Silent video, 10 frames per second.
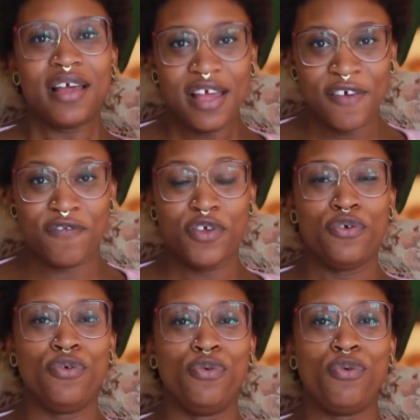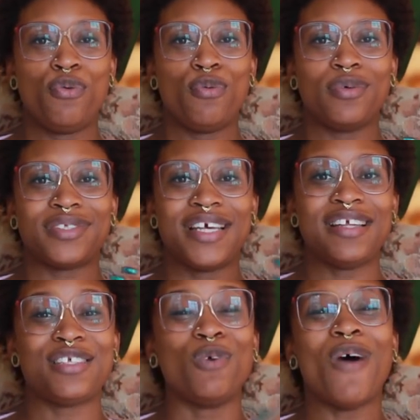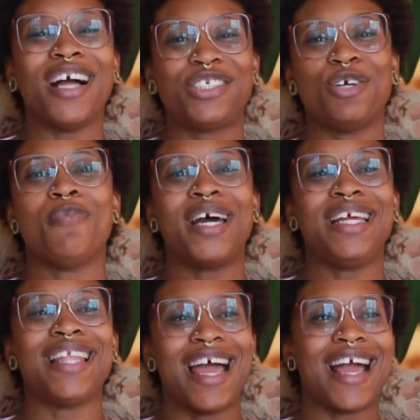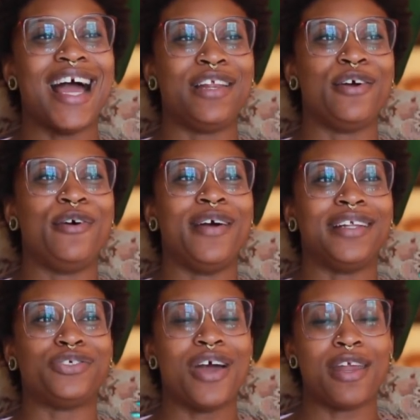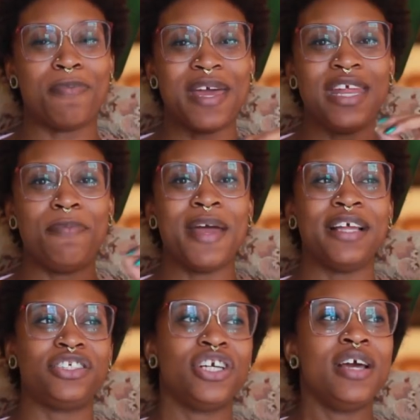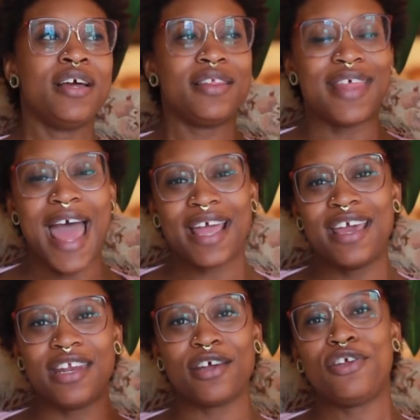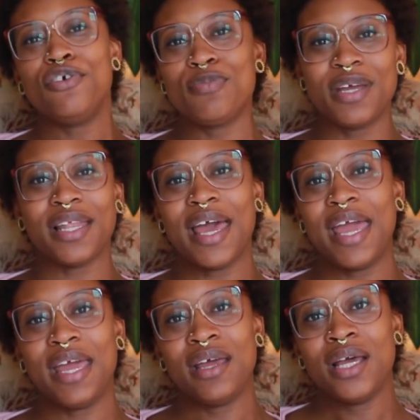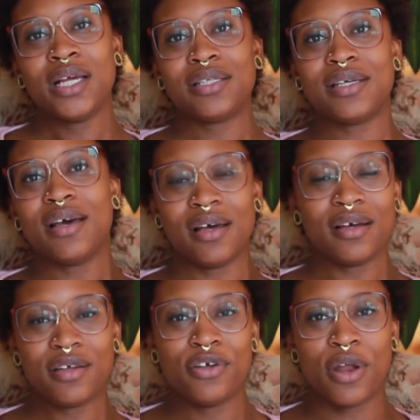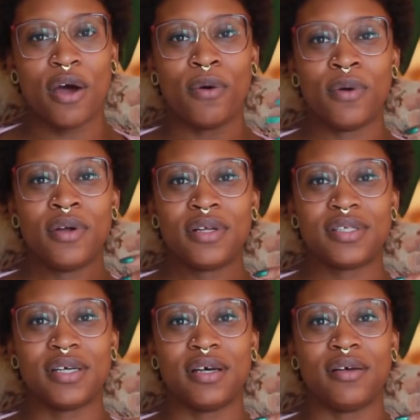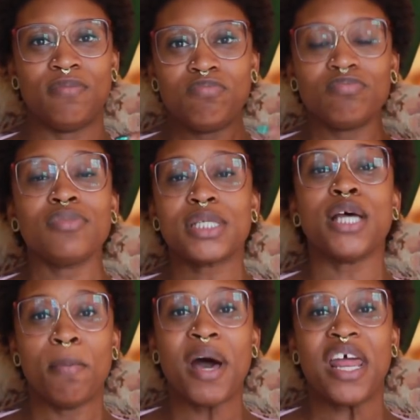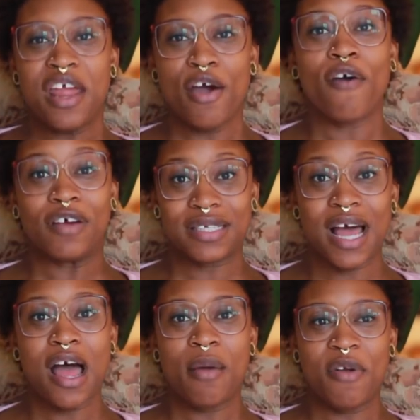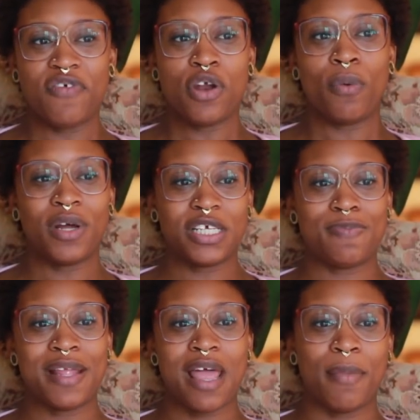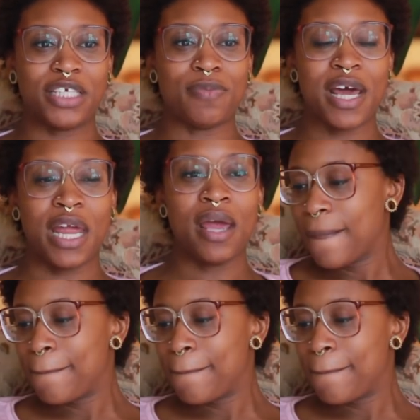if you tend to watch your money like I do and try to penny pinch, that can accumulate to, you know, to some money over time if you don't want to spend that much money.